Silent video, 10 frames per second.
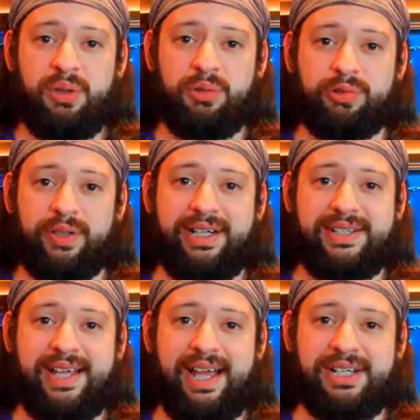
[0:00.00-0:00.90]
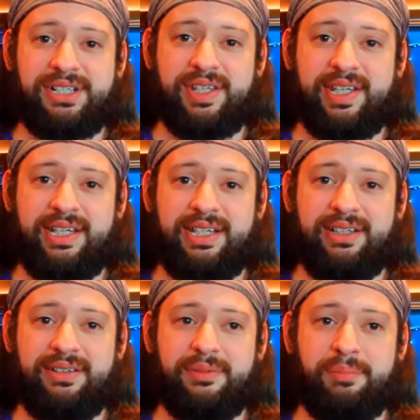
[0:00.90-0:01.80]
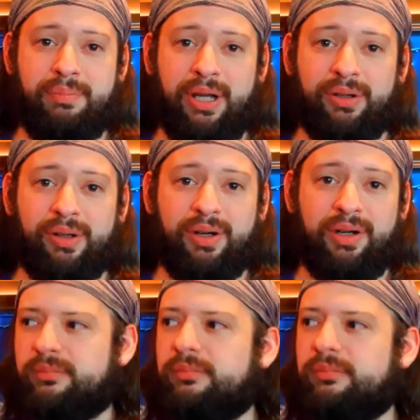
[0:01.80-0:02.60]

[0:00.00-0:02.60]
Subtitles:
reattach the mirror.